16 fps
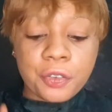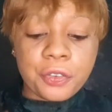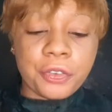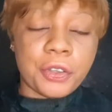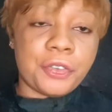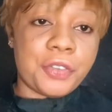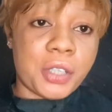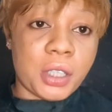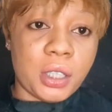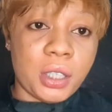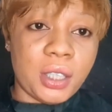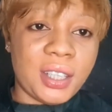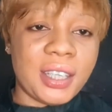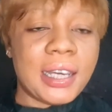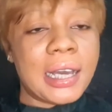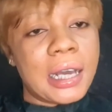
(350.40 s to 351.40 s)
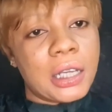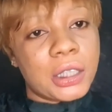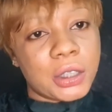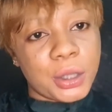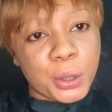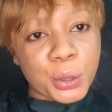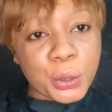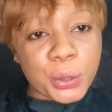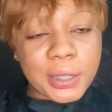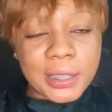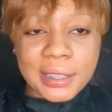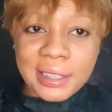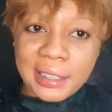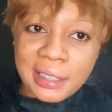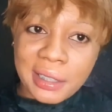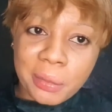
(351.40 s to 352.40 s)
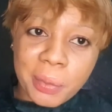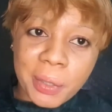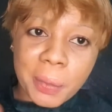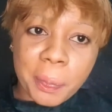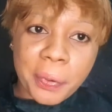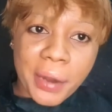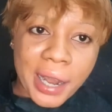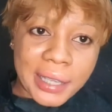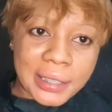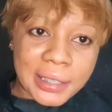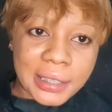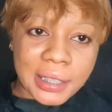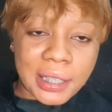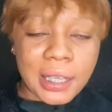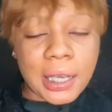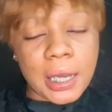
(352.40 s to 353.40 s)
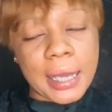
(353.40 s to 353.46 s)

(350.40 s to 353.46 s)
50, though it's a little bit pricey.